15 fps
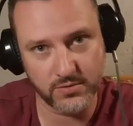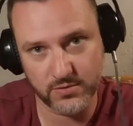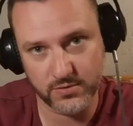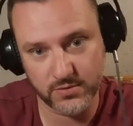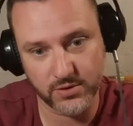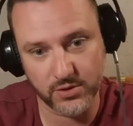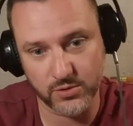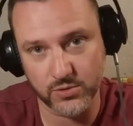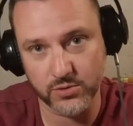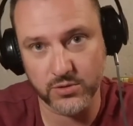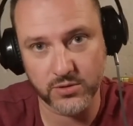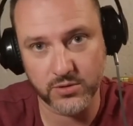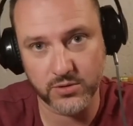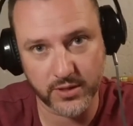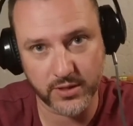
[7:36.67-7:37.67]
good Lord,
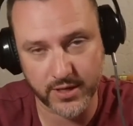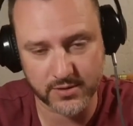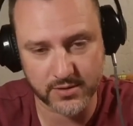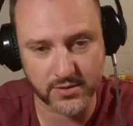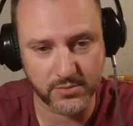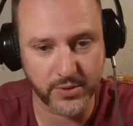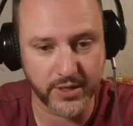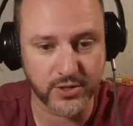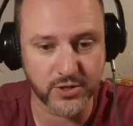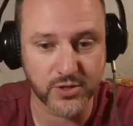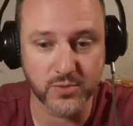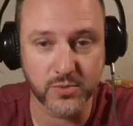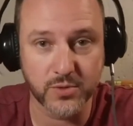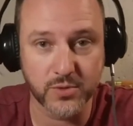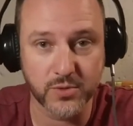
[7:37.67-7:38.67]
1,000
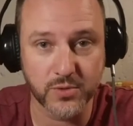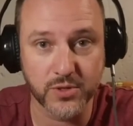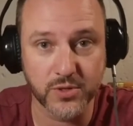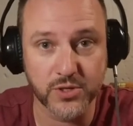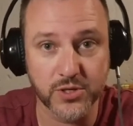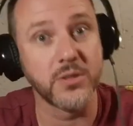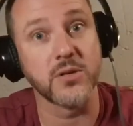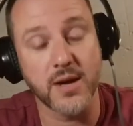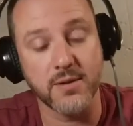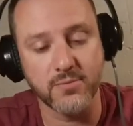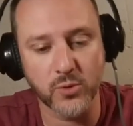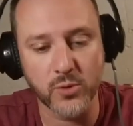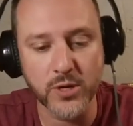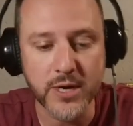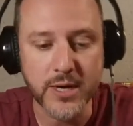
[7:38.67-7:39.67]
pages, which nobody's got time
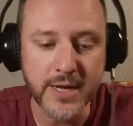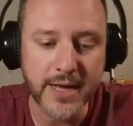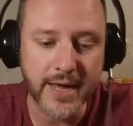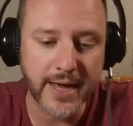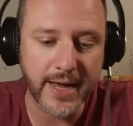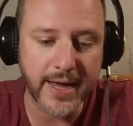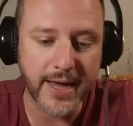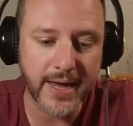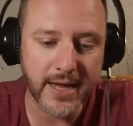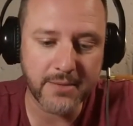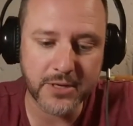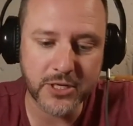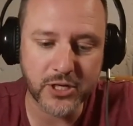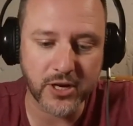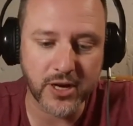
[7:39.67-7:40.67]
for.
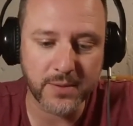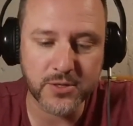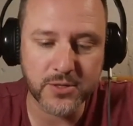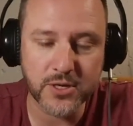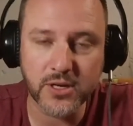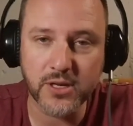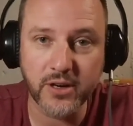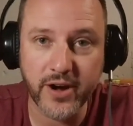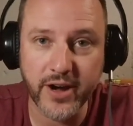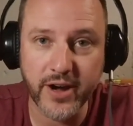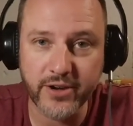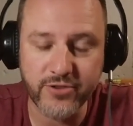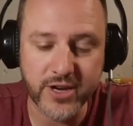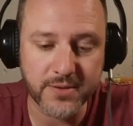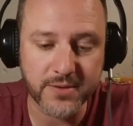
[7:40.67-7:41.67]
But yeah, absolutely a great
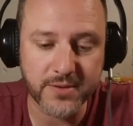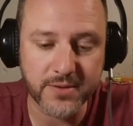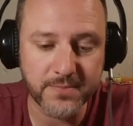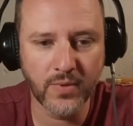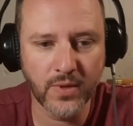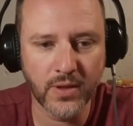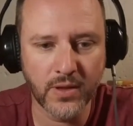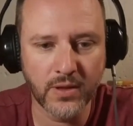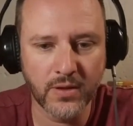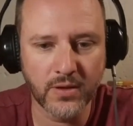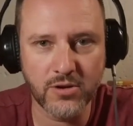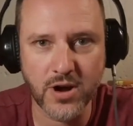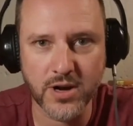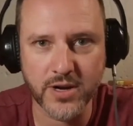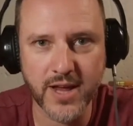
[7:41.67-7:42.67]
read. All
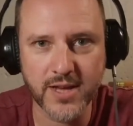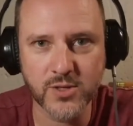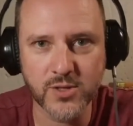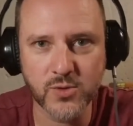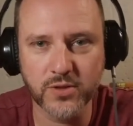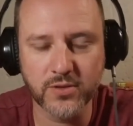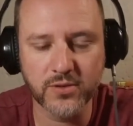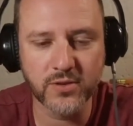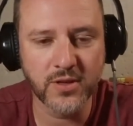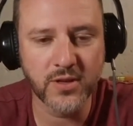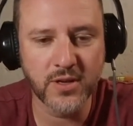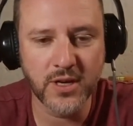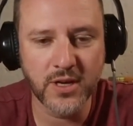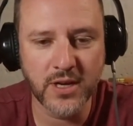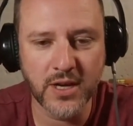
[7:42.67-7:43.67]
right, as with
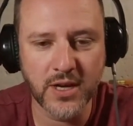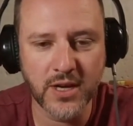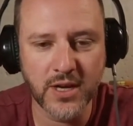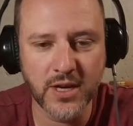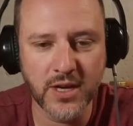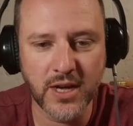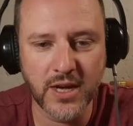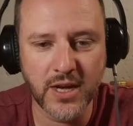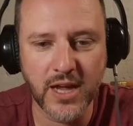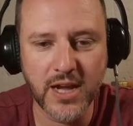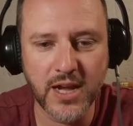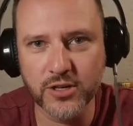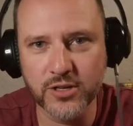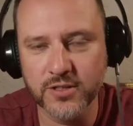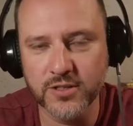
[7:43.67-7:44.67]
any other book,
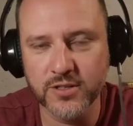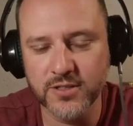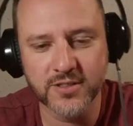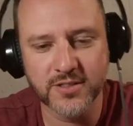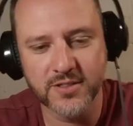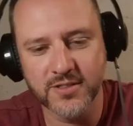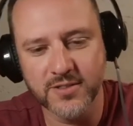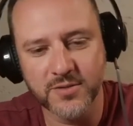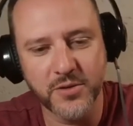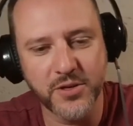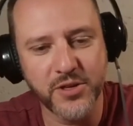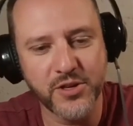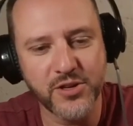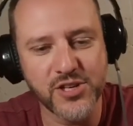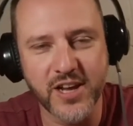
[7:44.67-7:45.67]
we
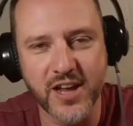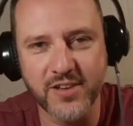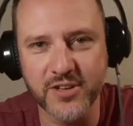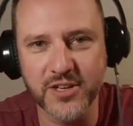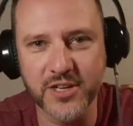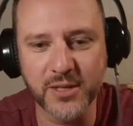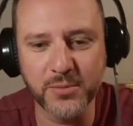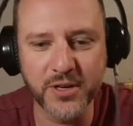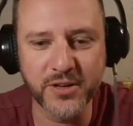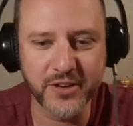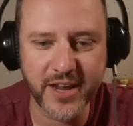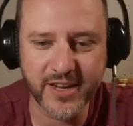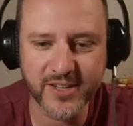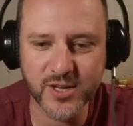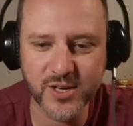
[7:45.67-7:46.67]
usually have a little bit of an
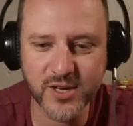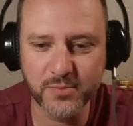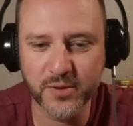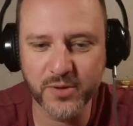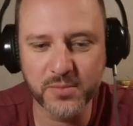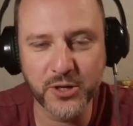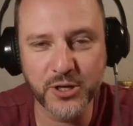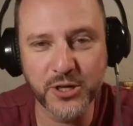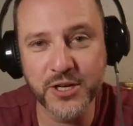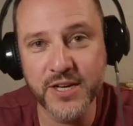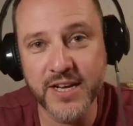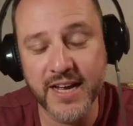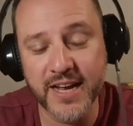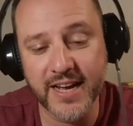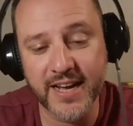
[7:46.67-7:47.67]
excerpt from the book.
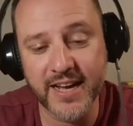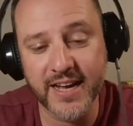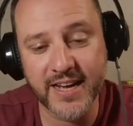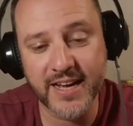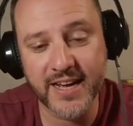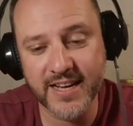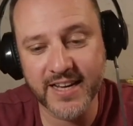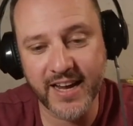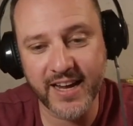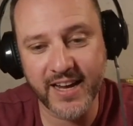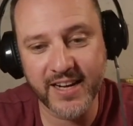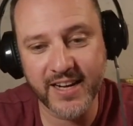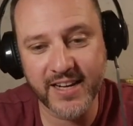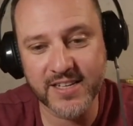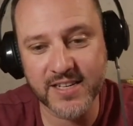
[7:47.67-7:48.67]

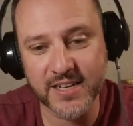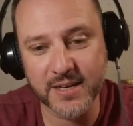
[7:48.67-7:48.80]
And